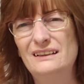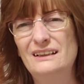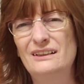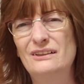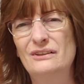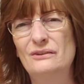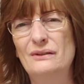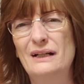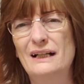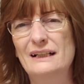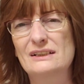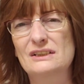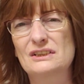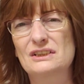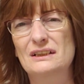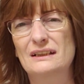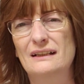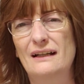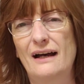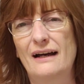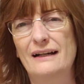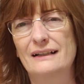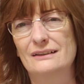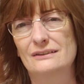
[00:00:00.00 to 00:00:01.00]
who
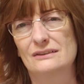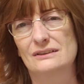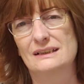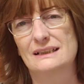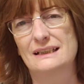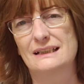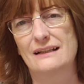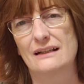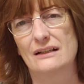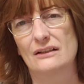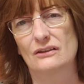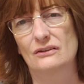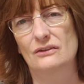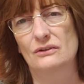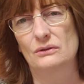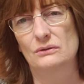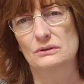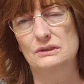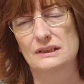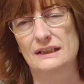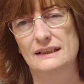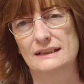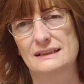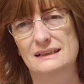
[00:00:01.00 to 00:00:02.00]
actually irons their
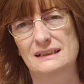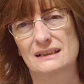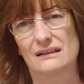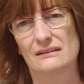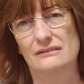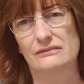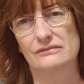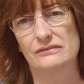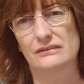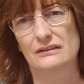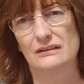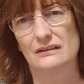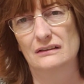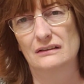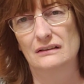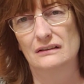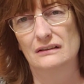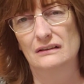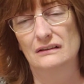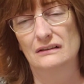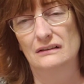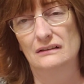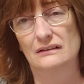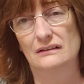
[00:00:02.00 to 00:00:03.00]
crochet stuff?
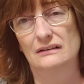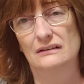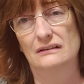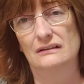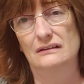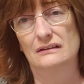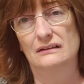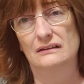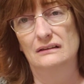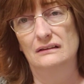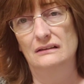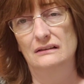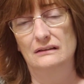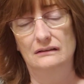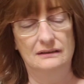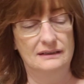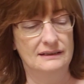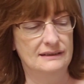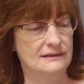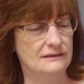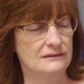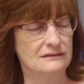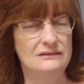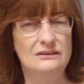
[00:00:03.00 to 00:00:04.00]

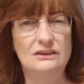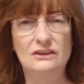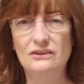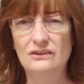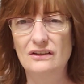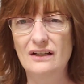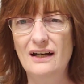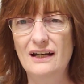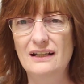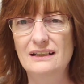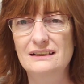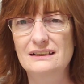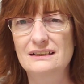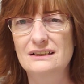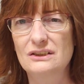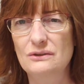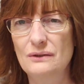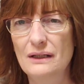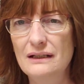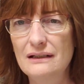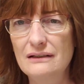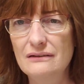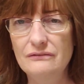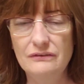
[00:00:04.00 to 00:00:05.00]
Just, do you guys? Do
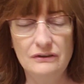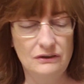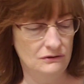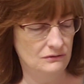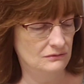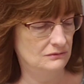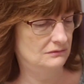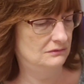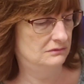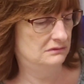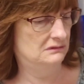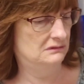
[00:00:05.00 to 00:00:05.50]
any of you?